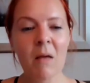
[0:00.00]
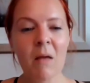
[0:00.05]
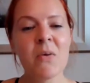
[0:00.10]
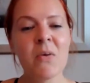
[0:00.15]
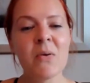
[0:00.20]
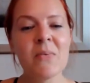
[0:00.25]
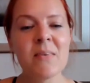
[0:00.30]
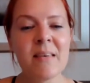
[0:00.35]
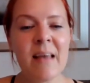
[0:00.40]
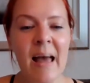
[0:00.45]

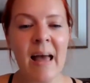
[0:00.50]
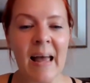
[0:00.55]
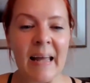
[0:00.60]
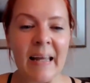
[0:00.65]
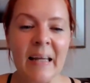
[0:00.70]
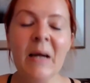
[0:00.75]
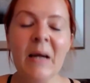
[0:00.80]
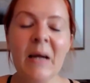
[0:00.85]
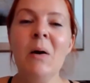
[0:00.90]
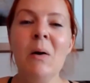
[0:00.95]
So
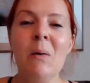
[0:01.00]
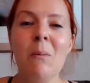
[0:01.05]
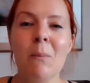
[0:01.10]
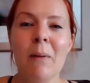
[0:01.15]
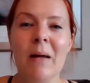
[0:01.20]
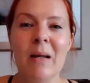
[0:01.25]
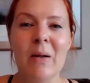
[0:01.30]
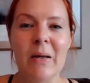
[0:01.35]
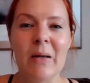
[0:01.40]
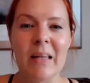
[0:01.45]
today
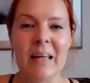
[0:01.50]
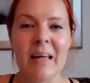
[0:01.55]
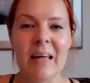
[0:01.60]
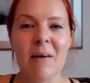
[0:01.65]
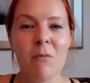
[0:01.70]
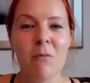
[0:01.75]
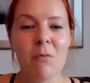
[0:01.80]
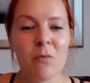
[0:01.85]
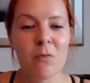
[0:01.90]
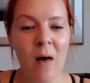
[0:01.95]
we're looking
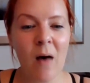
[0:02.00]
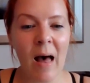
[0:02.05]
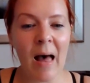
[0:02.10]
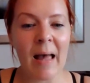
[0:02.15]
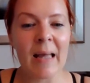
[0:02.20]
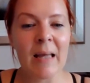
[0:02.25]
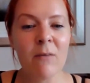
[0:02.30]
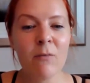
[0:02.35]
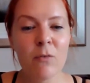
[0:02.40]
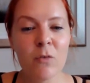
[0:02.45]
at
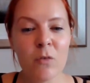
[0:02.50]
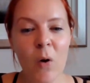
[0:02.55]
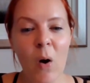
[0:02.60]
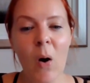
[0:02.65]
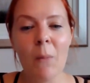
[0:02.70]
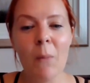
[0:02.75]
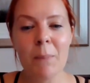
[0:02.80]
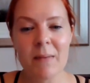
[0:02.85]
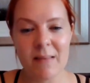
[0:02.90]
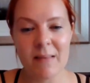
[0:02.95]
five
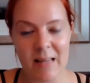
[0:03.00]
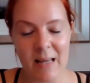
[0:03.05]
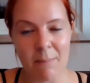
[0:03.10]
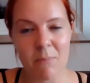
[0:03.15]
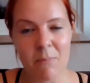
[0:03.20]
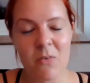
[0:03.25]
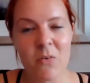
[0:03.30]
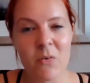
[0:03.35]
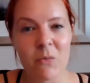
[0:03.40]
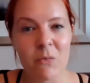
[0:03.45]
top
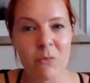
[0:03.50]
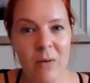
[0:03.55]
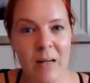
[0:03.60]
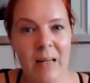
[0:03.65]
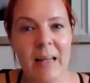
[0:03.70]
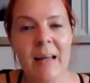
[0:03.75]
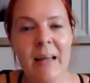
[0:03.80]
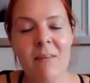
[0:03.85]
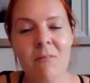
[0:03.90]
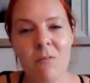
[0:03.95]
tips to
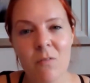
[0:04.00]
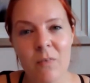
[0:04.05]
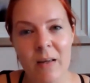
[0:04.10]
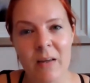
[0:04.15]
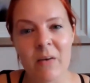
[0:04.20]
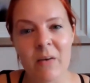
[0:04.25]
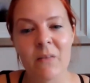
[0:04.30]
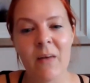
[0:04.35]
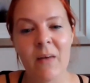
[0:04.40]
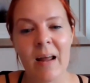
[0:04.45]

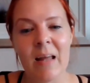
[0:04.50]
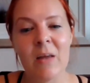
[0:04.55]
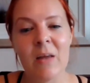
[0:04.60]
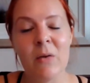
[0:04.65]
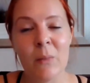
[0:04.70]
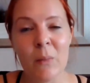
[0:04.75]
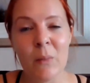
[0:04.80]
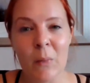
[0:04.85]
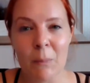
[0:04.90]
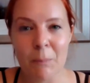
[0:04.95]
reinvigorate
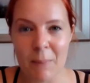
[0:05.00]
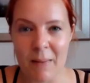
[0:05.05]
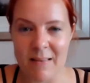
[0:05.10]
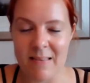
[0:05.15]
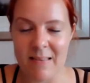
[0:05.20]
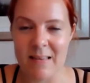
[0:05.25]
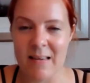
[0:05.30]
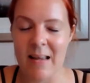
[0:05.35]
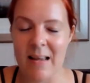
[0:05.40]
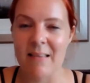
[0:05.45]
your
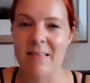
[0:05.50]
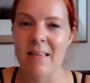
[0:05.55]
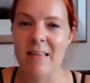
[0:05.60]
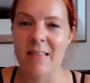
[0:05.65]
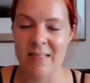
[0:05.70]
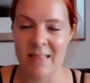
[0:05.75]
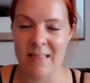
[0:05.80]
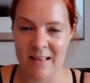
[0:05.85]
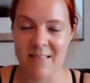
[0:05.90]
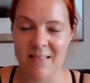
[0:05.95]
business
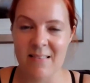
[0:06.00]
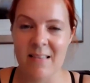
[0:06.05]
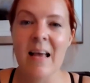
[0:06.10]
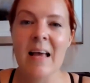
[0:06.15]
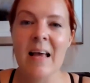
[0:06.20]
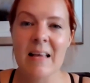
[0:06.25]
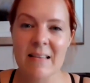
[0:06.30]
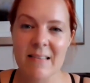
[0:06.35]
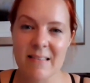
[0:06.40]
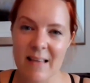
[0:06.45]
this
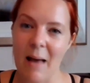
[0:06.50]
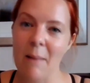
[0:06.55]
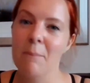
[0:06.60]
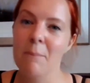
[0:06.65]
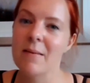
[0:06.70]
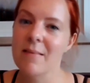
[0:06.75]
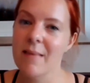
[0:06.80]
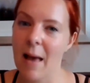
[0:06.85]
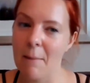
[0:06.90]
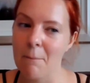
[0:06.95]

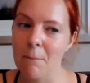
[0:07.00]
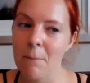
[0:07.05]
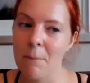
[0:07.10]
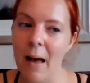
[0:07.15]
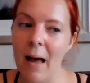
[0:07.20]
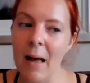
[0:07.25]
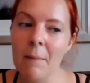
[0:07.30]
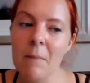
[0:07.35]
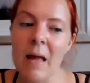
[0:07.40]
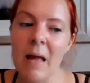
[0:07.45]

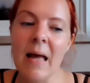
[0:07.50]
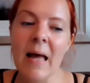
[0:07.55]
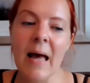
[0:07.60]
September.